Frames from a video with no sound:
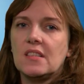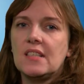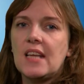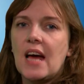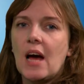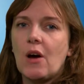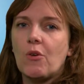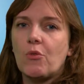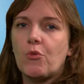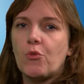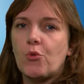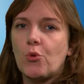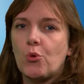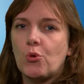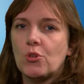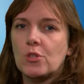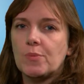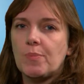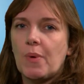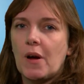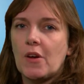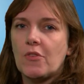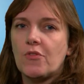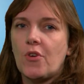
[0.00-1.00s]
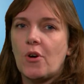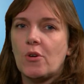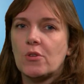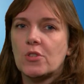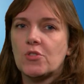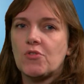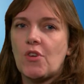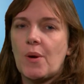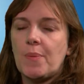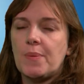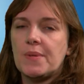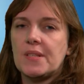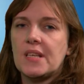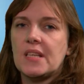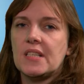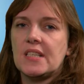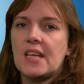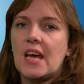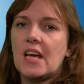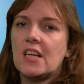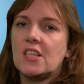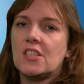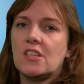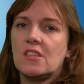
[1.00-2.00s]
now fraud by false
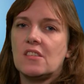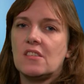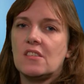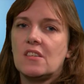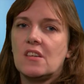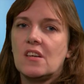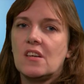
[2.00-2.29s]
representation,